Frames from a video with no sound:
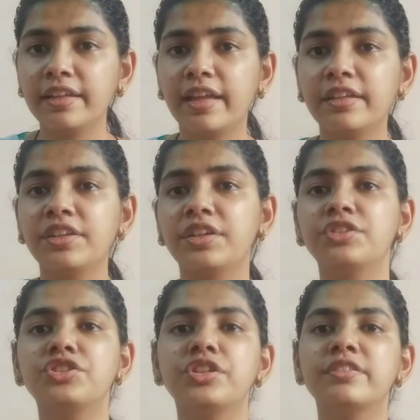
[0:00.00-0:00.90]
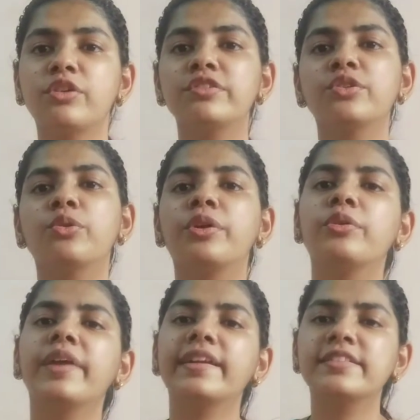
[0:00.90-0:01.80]
then she's also going
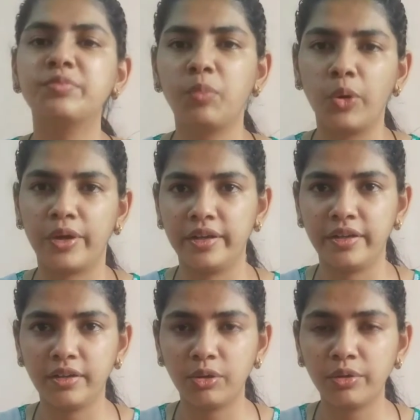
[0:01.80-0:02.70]
to get spoiled.